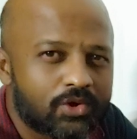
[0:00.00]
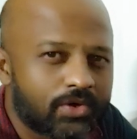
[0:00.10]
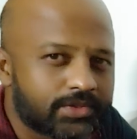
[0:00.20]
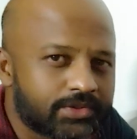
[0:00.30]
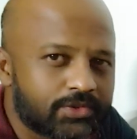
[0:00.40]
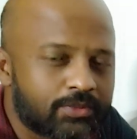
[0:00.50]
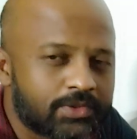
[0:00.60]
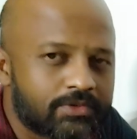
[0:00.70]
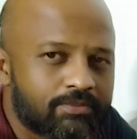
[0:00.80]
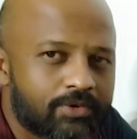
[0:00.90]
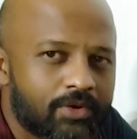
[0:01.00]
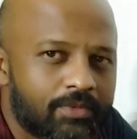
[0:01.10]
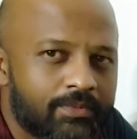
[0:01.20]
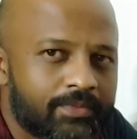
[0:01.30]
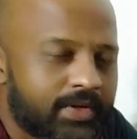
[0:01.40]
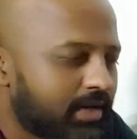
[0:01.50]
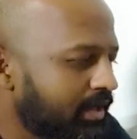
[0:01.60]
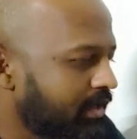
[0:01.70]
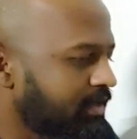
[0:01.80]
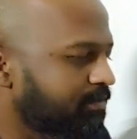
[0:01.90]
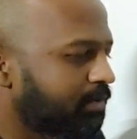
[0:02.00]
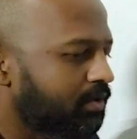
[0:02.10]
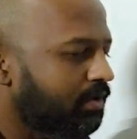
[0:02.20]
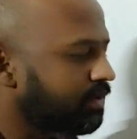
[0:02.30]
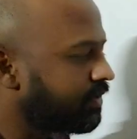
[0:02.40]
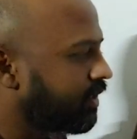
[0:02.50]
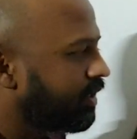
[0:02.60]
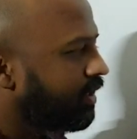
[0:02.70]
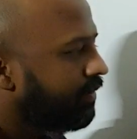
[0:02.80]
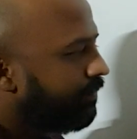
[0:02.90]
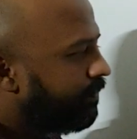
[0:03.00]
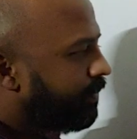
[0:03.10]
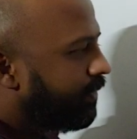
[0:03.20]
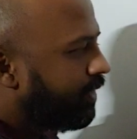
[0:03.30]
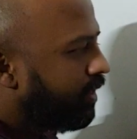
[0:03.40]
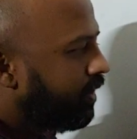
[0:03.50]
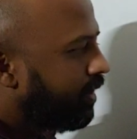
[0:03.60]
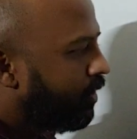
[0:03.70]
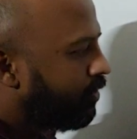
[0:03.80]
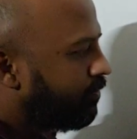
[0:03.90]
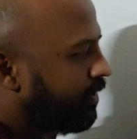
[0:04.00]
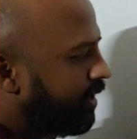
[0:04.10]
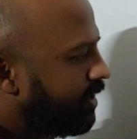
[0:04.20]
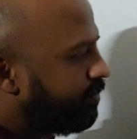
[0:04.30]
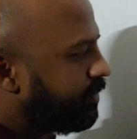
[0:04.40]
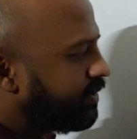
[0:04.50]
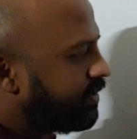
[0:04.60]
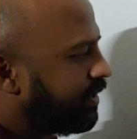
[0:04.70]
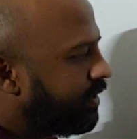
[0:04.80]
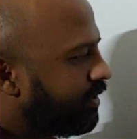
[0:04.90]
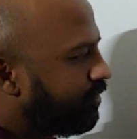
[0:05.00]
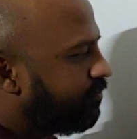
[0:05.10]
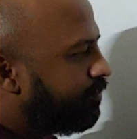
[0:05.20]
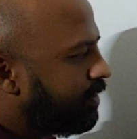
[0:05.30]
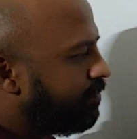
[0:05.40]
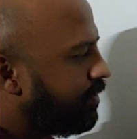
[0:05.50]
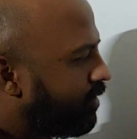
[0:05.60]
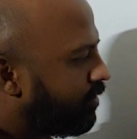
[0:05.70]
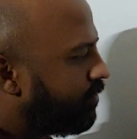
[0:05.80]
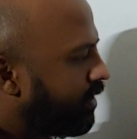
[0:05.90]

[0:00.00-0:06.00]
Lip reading: causing so much of problem, is because out of 100 people,